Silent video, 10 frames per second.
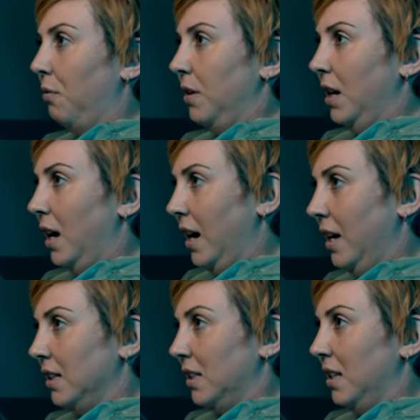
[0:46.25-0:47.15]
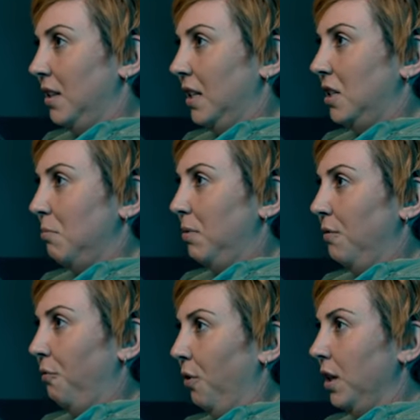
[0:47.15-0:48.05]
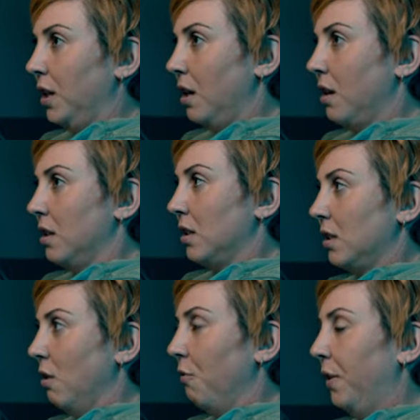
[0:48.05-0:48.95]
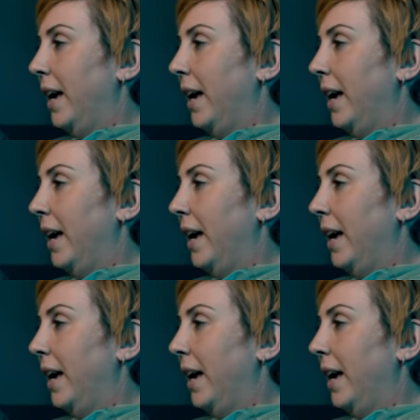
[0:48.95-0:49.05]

from their eyes that's been for years of